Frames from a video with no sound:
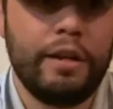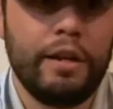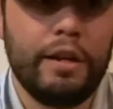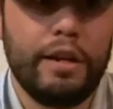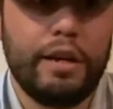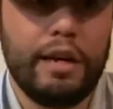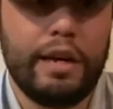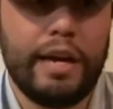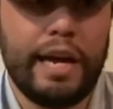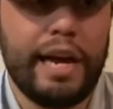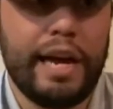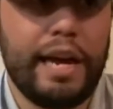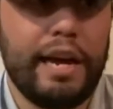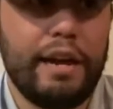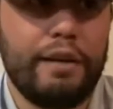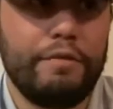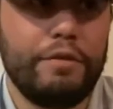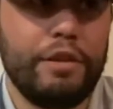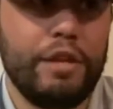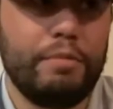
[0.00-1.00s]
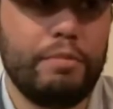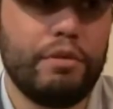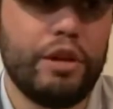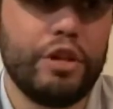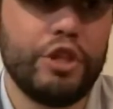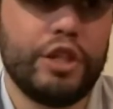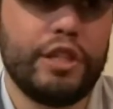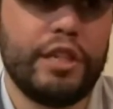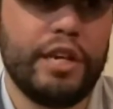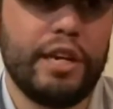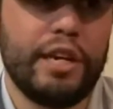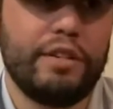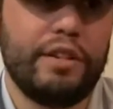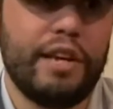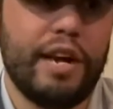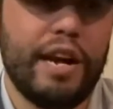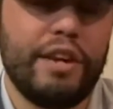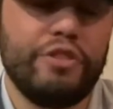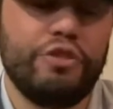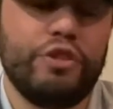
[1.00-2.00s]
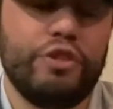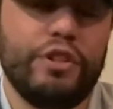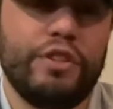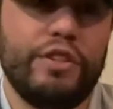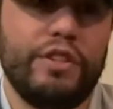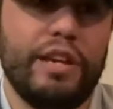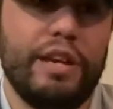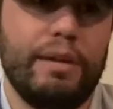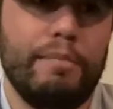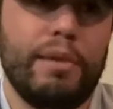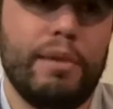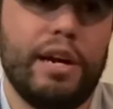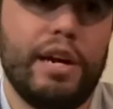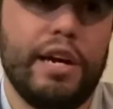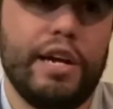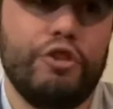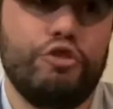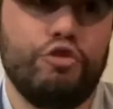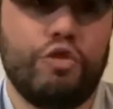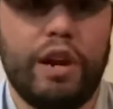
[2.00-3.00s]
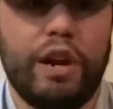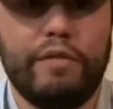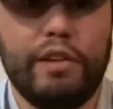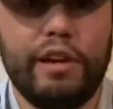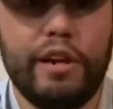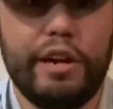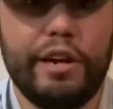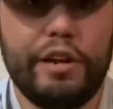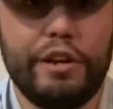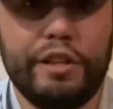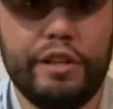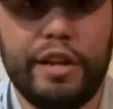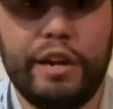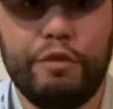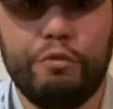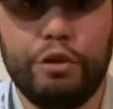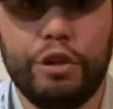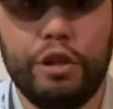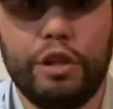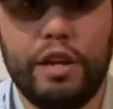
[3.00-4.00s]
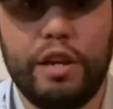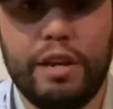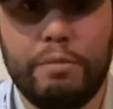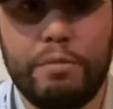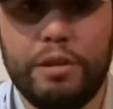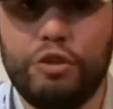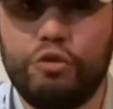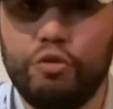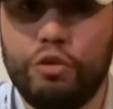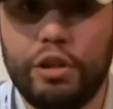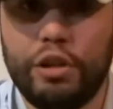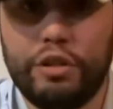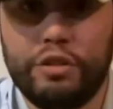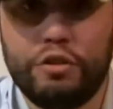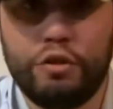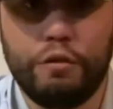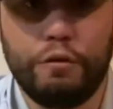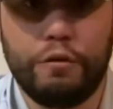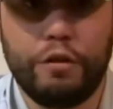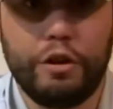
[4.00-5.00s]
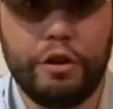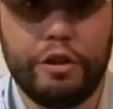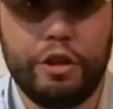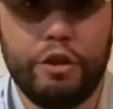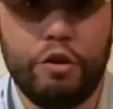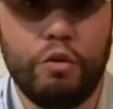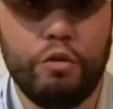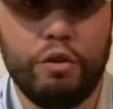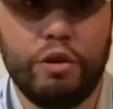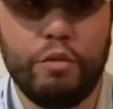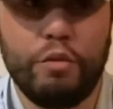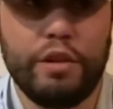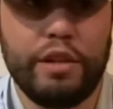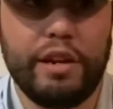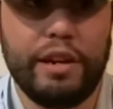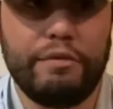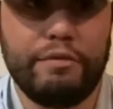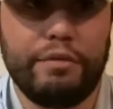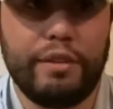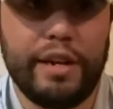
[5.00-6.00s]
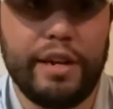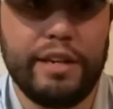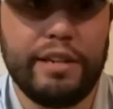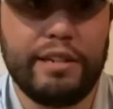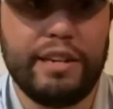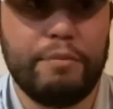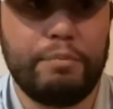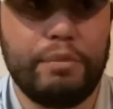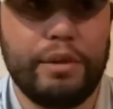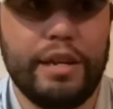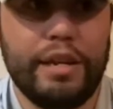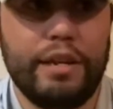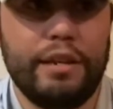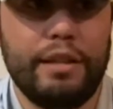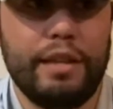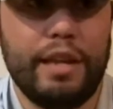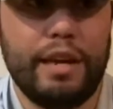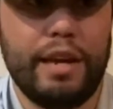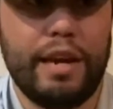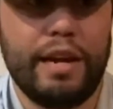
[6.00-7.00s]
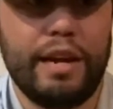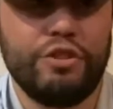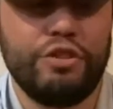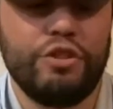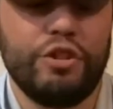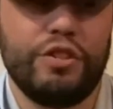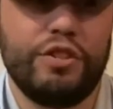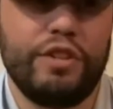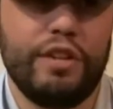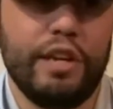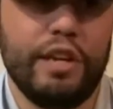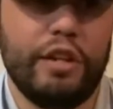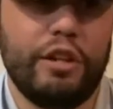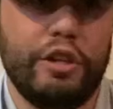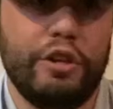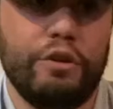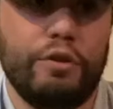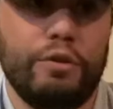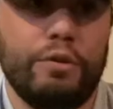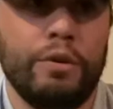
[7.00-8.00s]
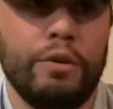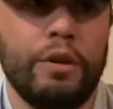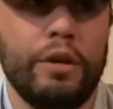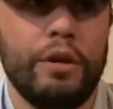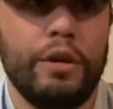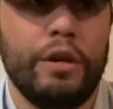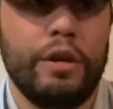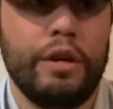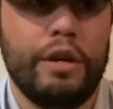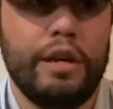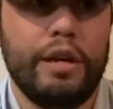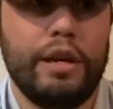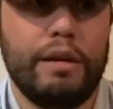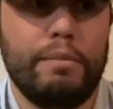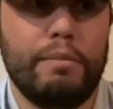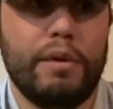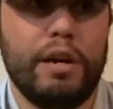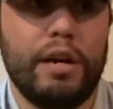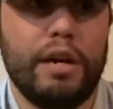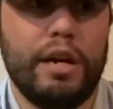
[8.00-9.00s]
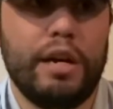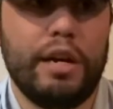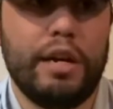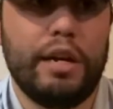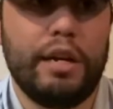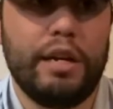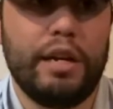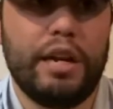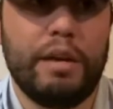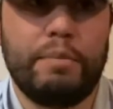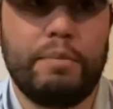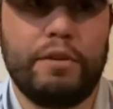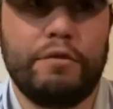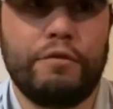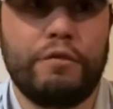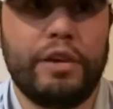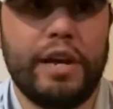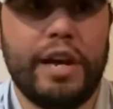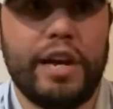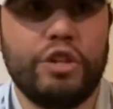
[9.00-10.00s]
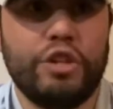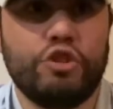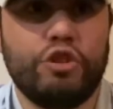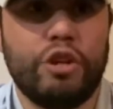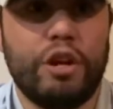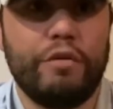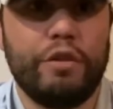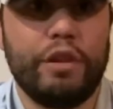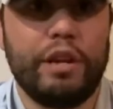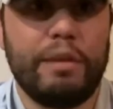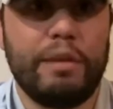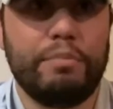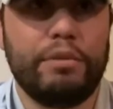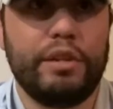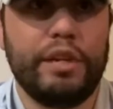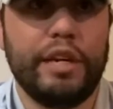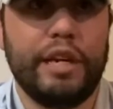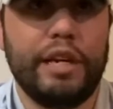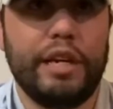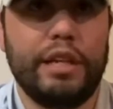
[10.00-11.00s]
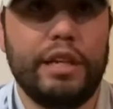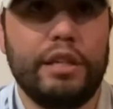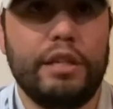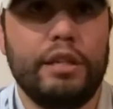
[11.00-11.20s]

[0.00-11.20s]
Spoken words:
I have the Project X Hazardous in my driving iron that I really like, but that's really so far the only one that I've liked. I played the Hazardous Yellow in my Epic Flash driver that I played